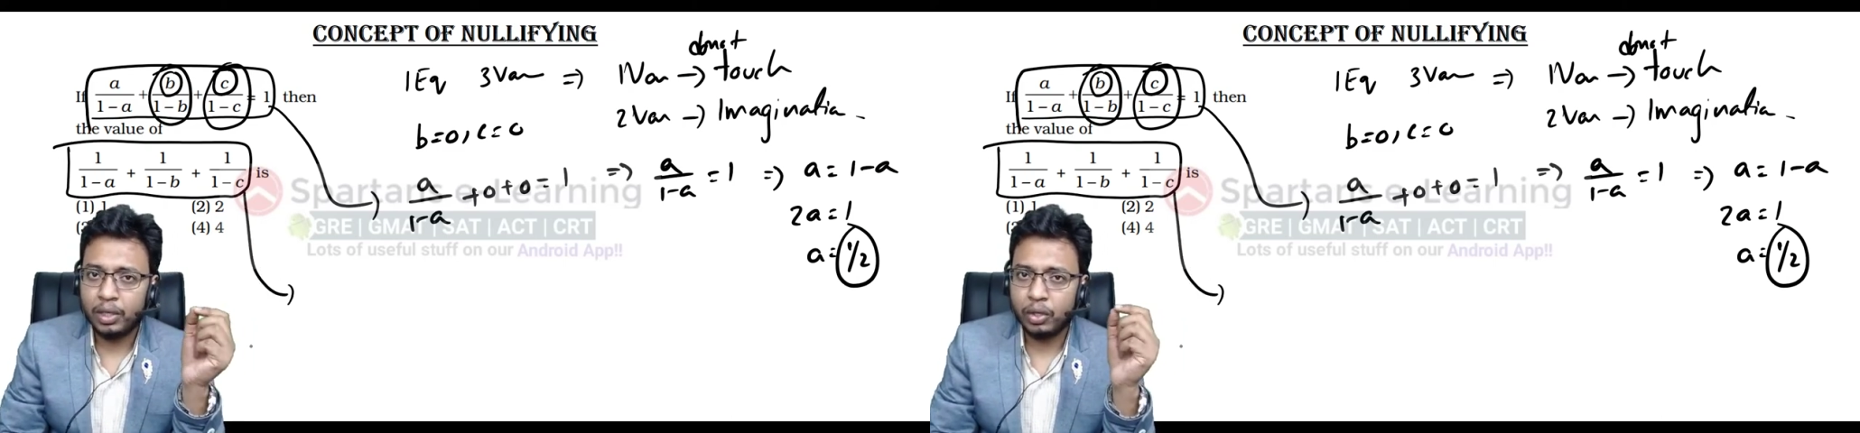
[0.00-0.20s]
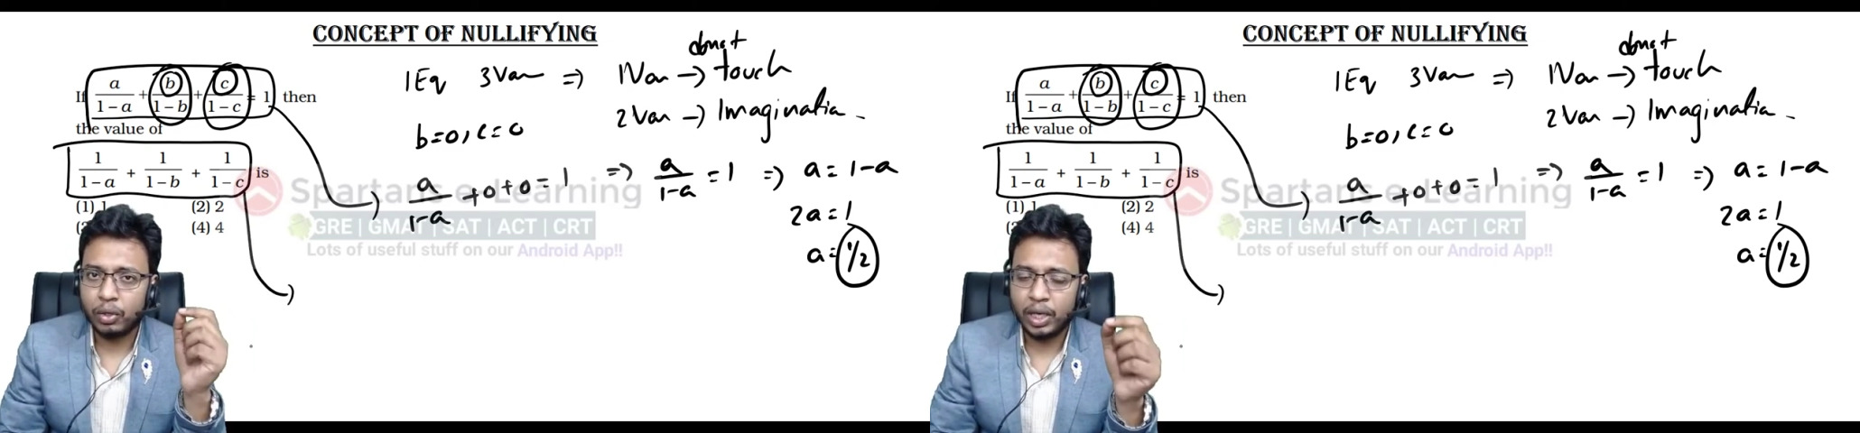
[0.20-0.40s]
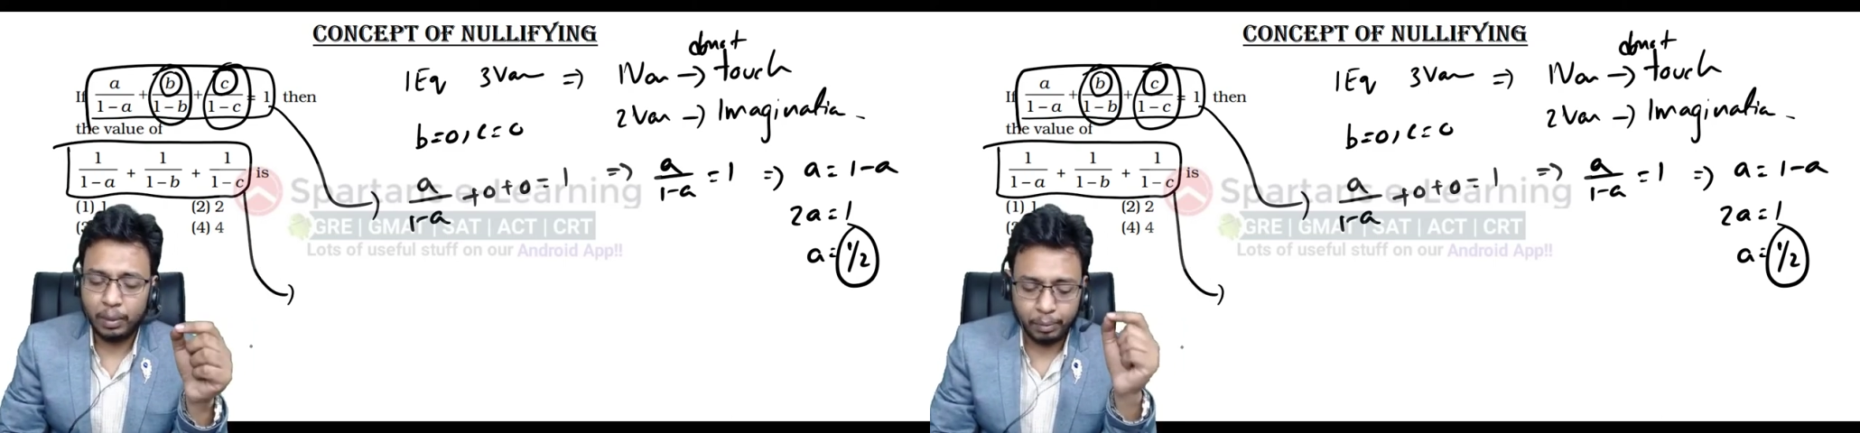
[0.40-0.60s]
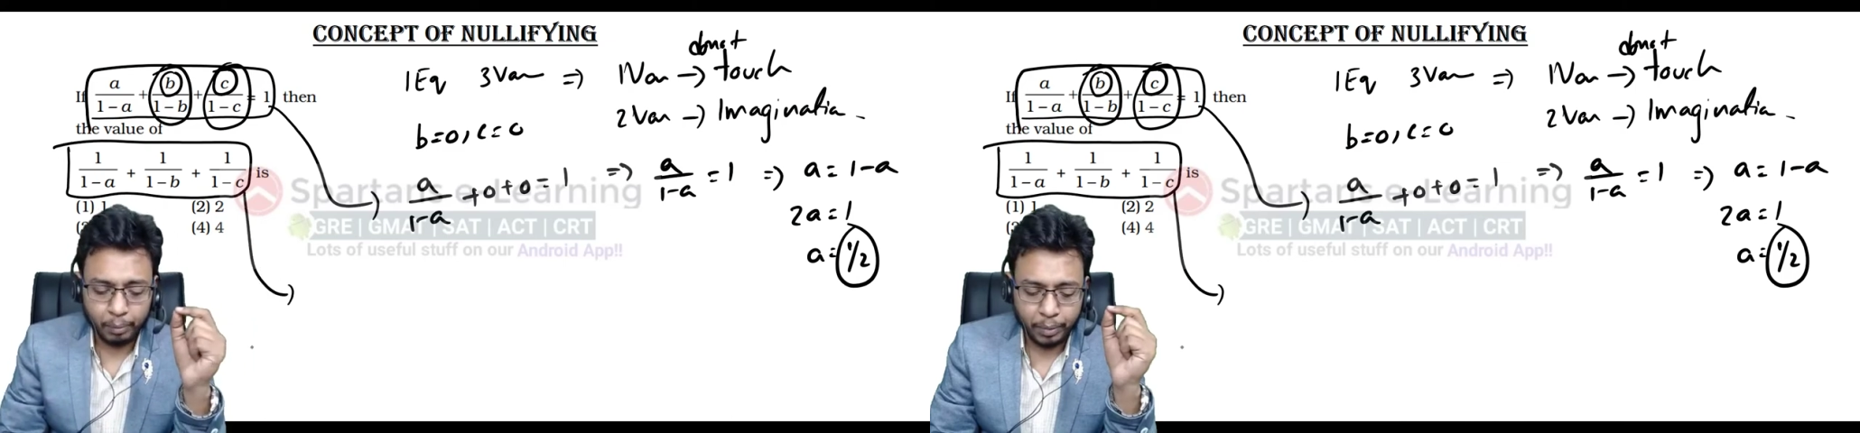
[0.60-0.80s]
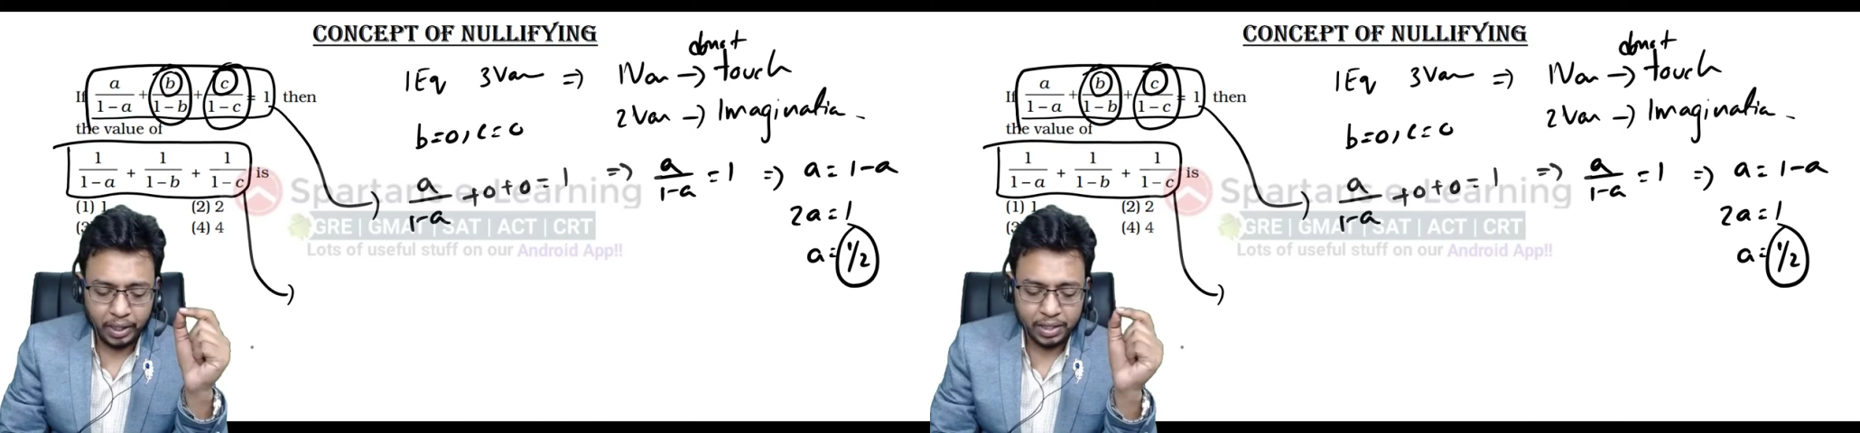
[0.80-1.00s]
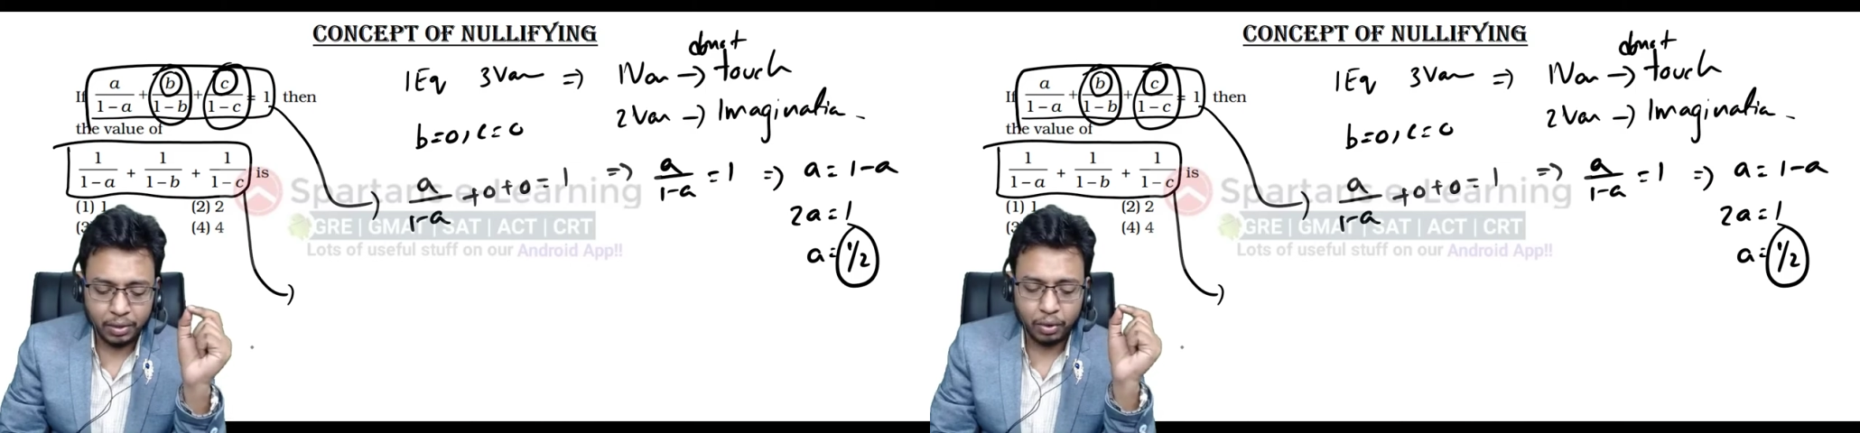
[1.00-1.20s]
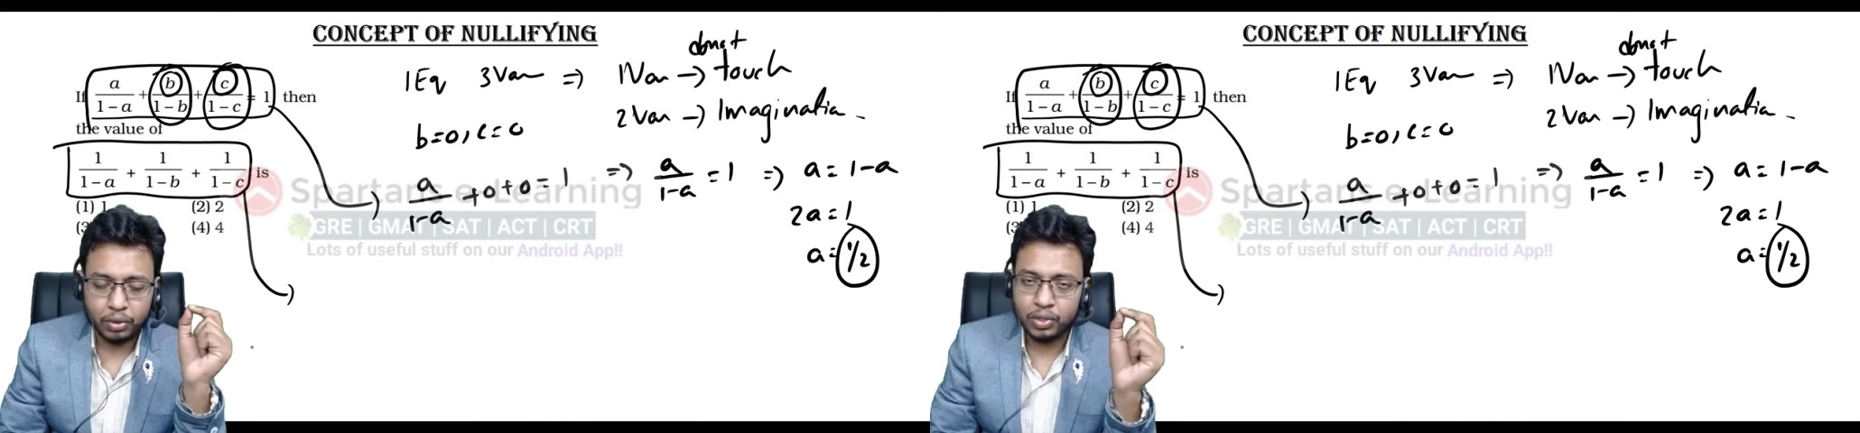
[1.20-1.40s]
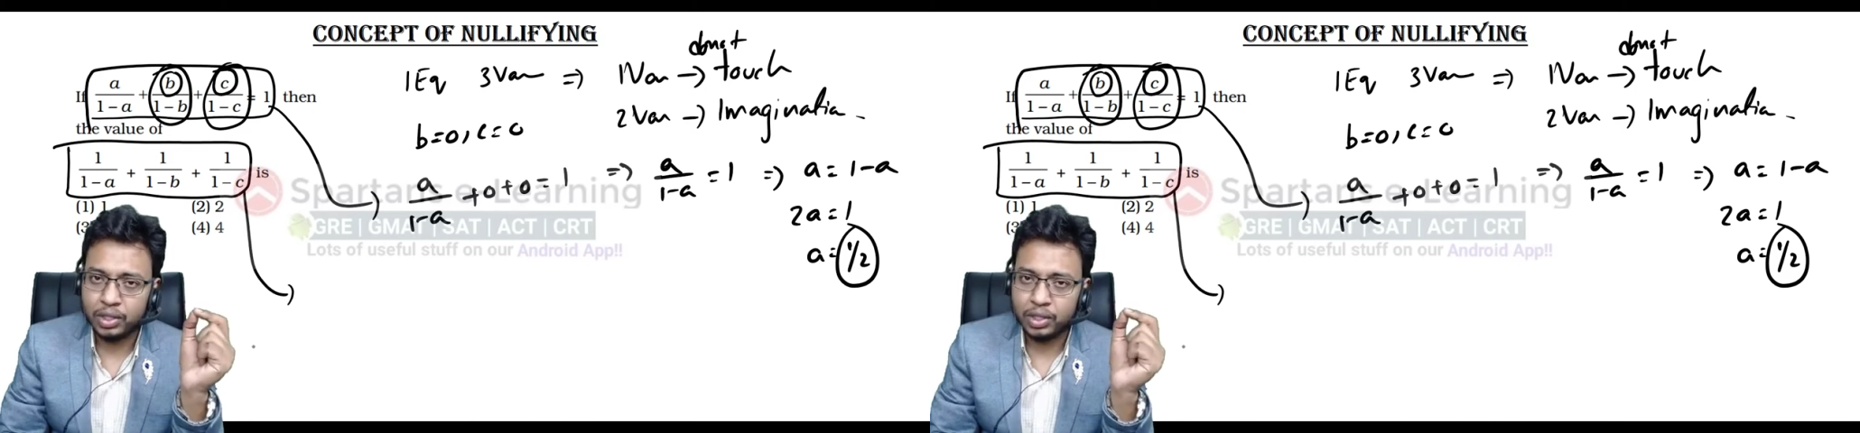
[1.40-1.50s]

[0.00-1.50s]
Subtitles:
you keep b is equal to